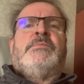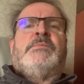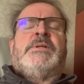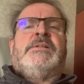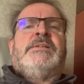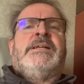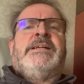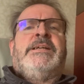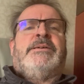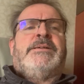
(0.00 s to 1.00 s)
But yeah,
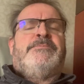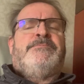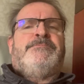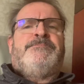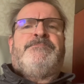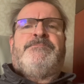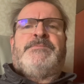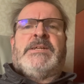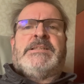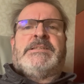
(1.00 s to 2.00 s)
anyway,
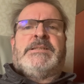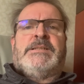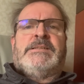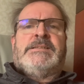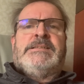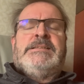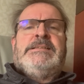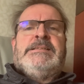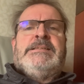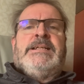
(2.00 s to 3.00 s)
that's
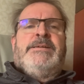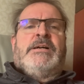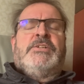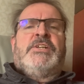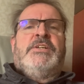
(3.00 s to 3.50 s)
anyway, I'll show